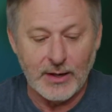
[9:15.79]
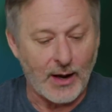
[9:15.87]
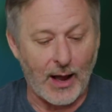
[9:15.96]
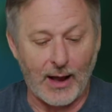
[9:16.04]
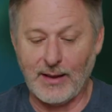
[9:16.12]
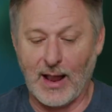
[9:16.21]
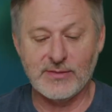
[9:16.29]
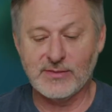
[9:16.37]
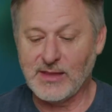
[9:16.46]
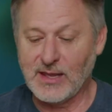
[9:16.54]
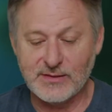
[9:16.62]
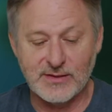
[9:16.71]
I
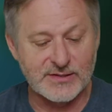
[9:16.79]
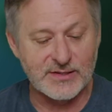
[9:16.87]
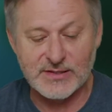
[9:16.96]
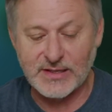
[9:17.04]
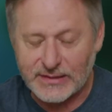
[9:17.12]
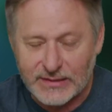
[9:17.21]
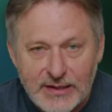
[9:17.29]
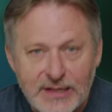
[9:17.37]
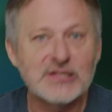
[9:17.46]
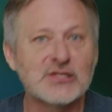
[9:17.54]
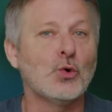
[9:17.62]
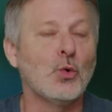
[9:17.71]
think this is at
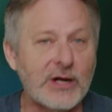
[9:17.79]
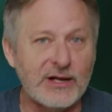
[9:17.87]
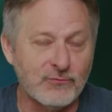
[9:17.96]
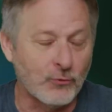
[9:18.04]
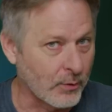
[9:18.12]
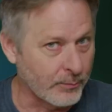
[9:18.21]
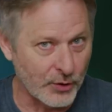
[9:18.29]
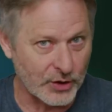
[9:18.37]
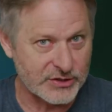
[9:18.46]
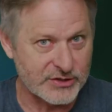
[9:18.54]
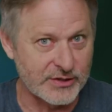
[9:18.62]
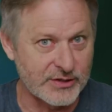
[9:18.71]
least 24
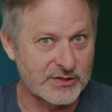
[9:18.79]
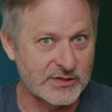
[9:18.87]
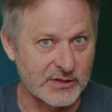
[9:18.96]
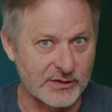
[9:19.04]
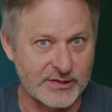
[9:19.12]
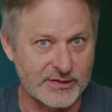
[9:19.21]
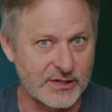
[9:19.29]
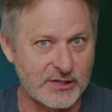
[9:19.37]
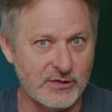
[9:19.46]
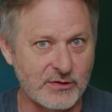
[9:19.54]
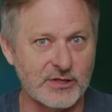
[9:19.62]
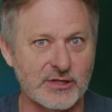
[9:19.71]
books in this series that
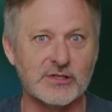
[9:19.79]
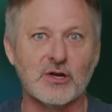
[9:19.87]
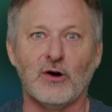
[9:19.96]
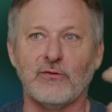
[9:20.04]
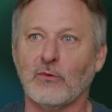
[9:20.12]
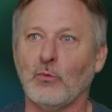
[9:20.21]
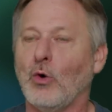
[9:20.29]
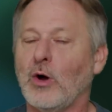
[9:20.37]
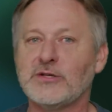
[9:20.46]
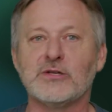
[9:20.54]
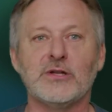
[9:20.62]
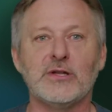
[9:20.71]
you can just go from
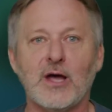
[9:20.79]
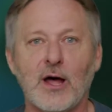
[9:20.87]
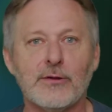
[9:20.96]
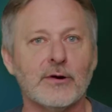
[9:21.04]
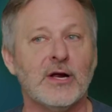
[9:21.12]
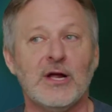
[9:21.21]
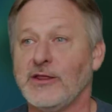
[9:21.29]
one to the other.